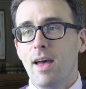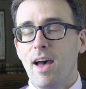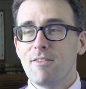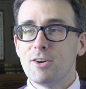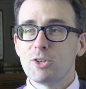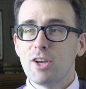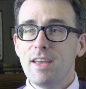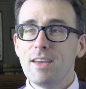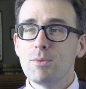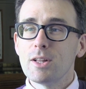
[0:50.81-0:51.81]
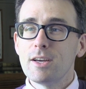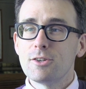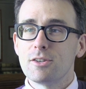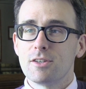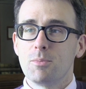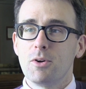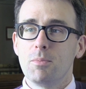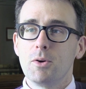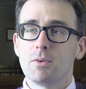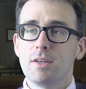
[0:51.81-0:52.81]
have a shaky relationship with
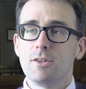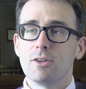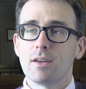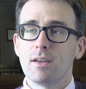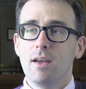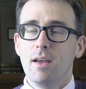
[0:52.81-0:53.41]
MOOC teaching.